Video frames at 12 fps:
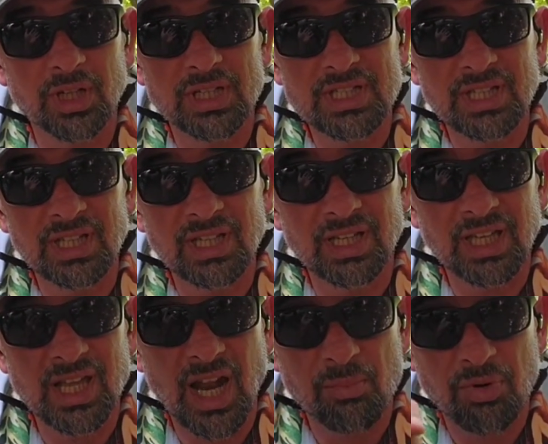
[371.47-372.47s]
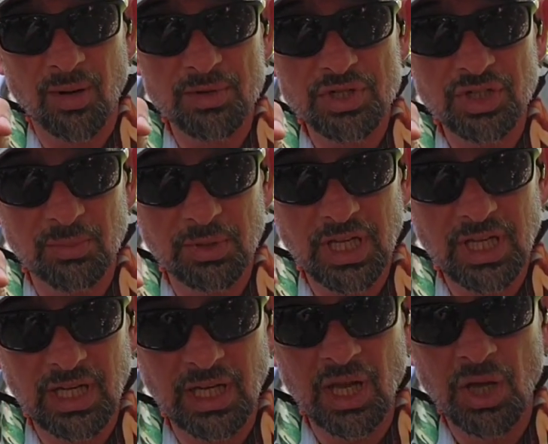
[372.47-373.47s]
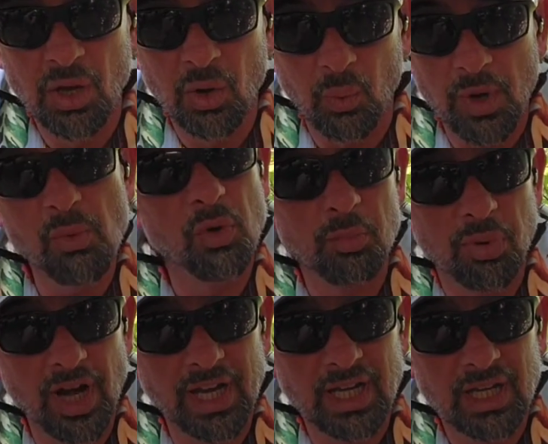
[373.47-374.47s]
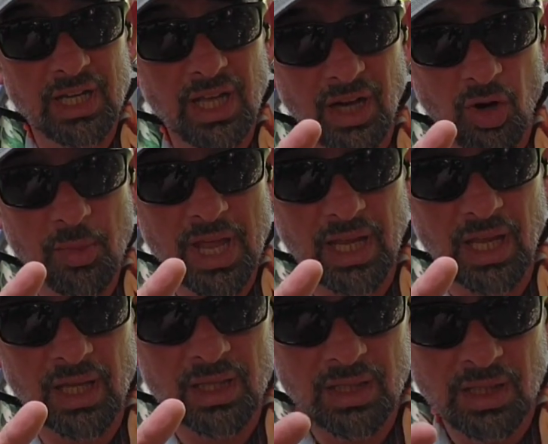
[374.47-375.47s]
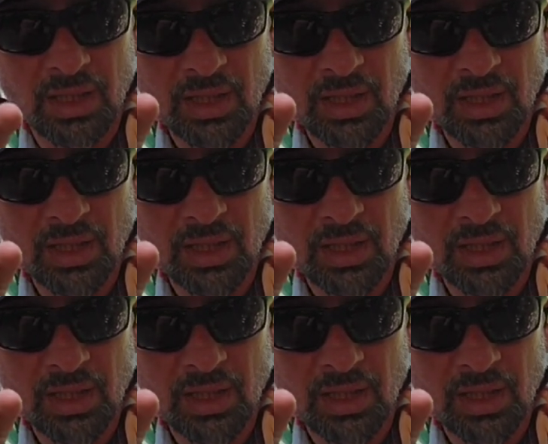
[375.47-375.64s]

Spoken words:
But again, I promised you at the beginning, we would break an Omega.